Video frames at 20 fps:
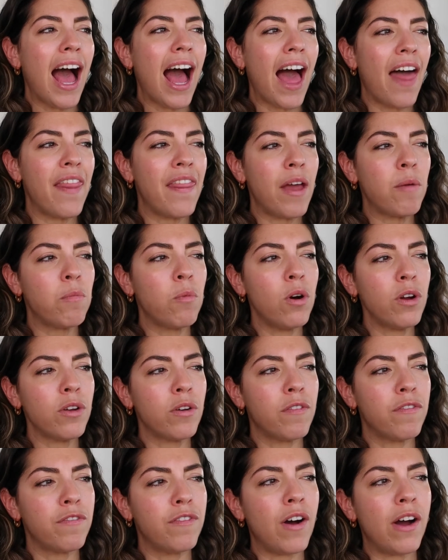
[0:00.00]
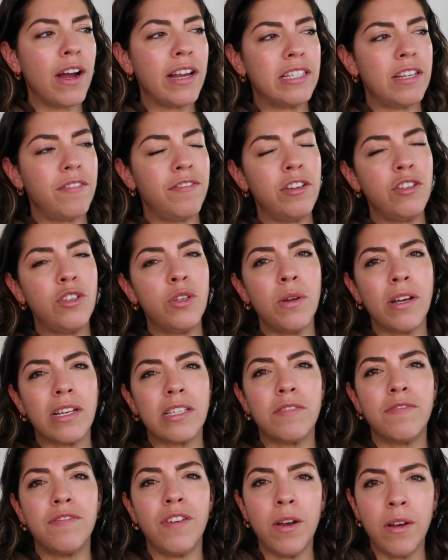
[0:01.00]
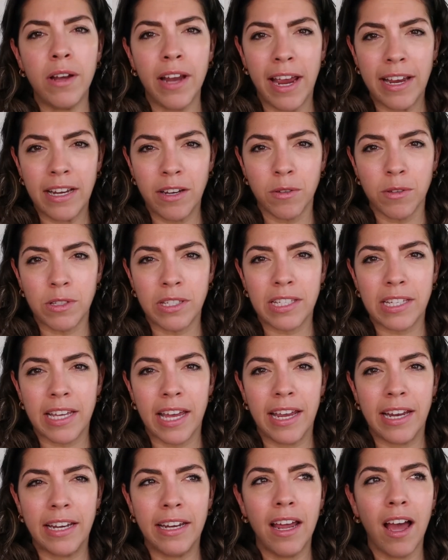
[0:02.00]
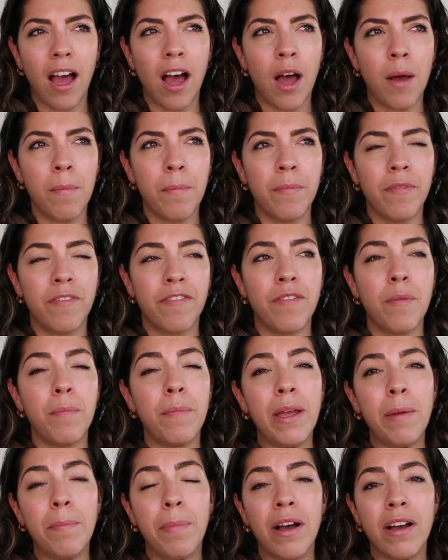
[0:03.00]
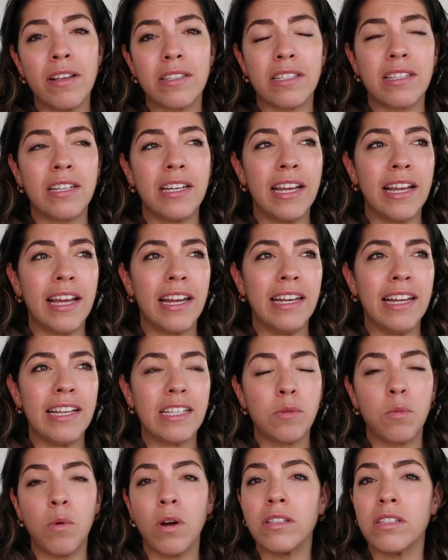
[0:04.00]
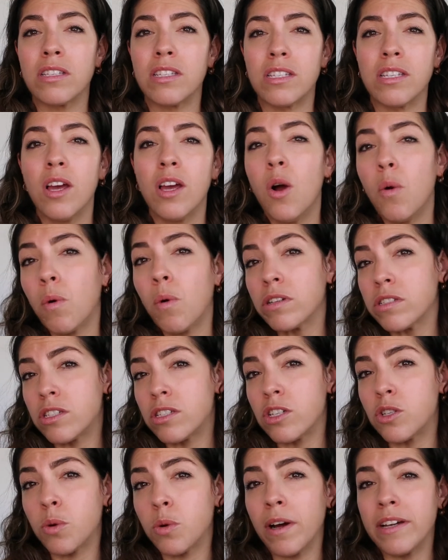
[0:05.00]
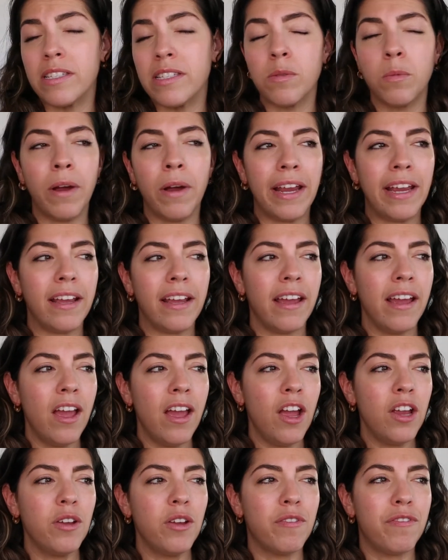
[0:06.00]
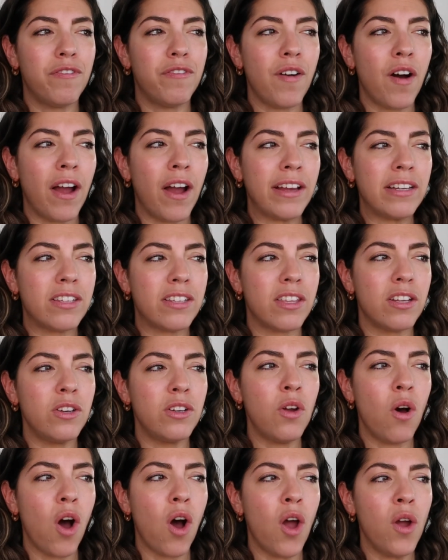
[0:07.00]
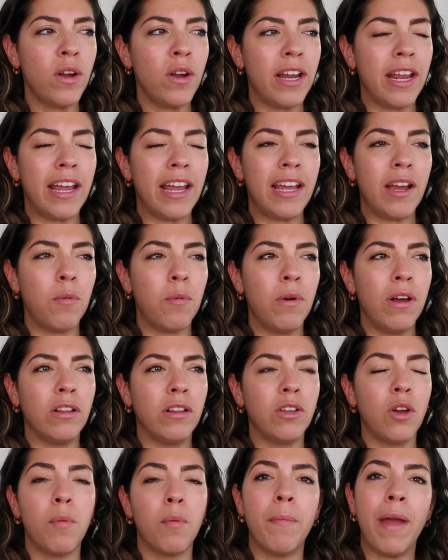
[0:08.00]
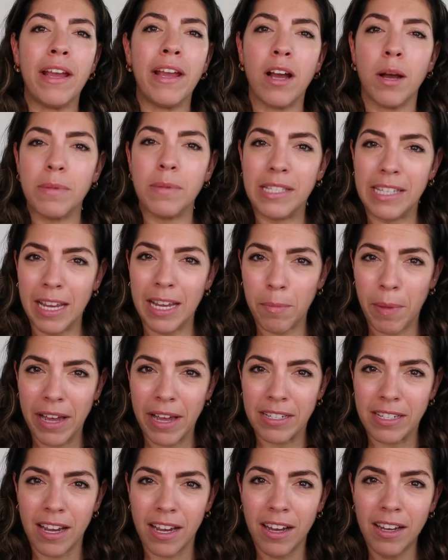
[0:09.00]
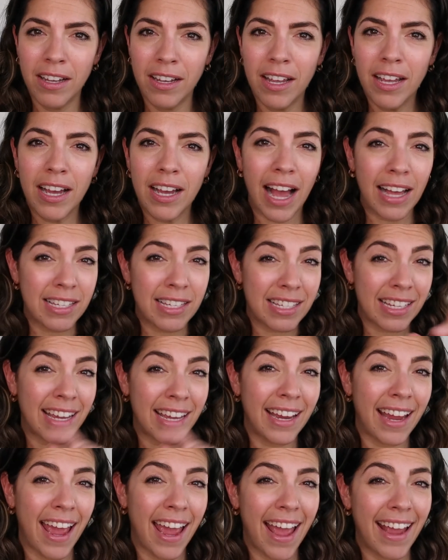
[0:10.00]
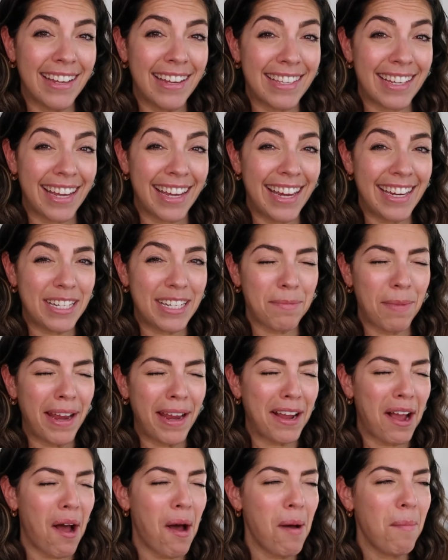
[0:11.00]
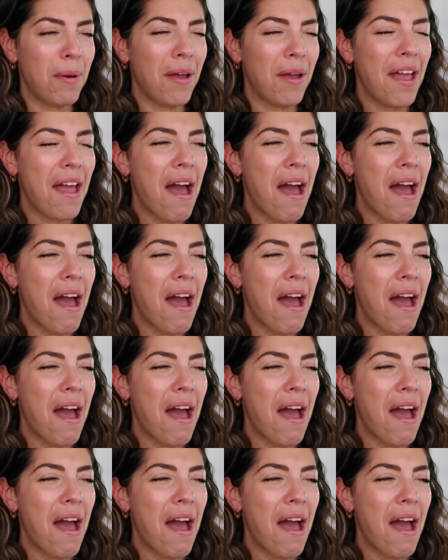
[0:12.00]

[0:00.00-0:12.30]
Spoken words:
And then what you'll find if you do exfoliate your skin, for me personally, at least once to twice a week, you'll find that not only will your makeup sit better, as skincare is the key to makeup,